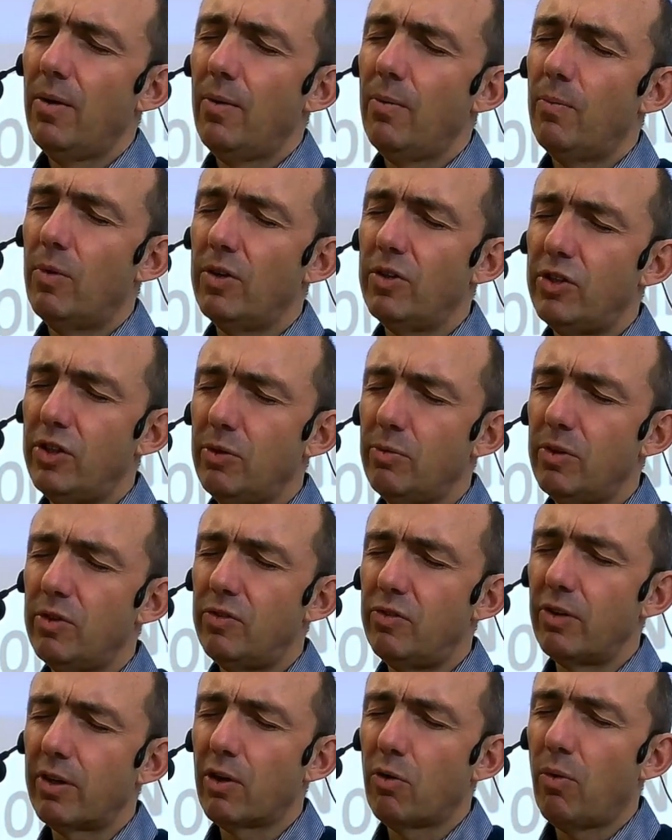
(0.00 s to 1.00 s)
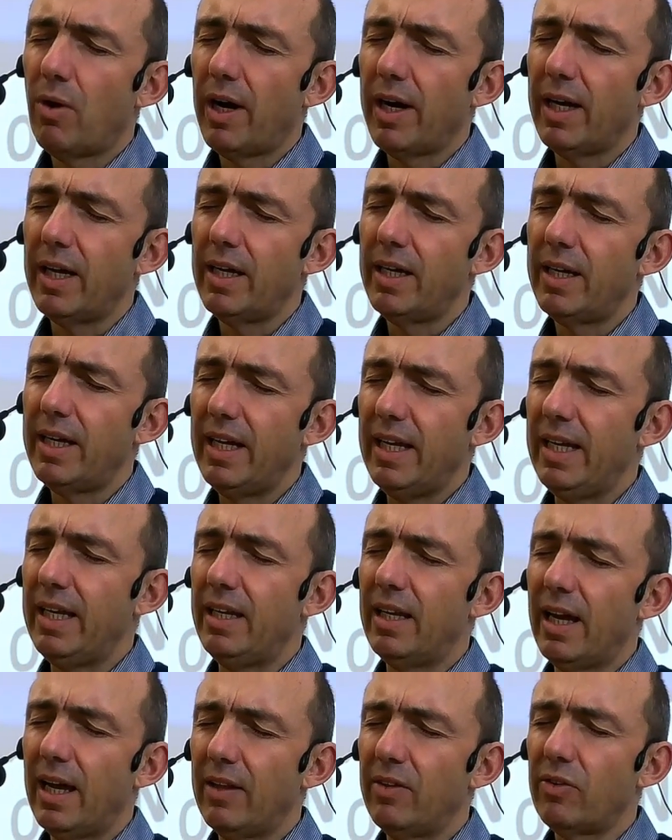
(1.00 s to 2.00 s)
what you would require in
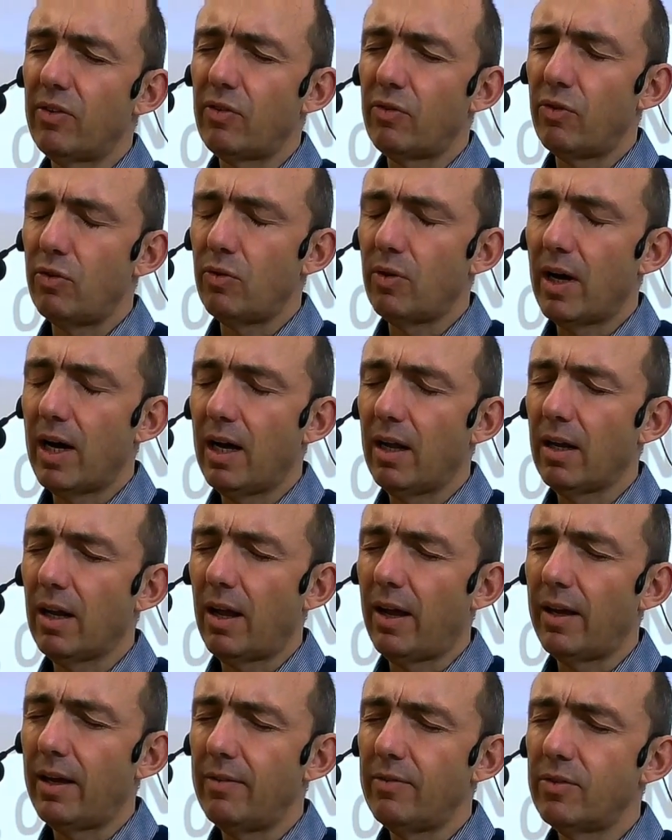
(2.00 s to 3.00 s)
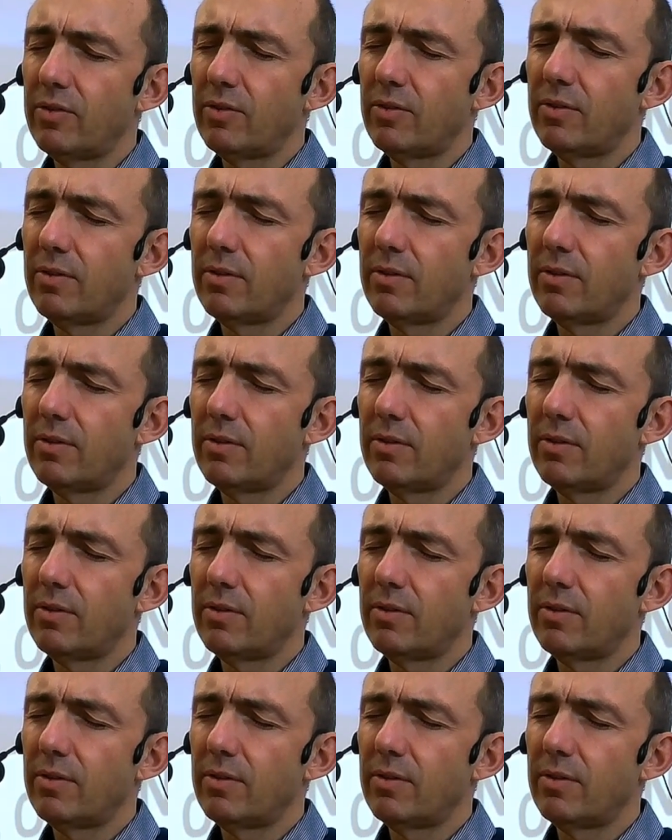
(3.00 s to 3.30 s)
and through our lives.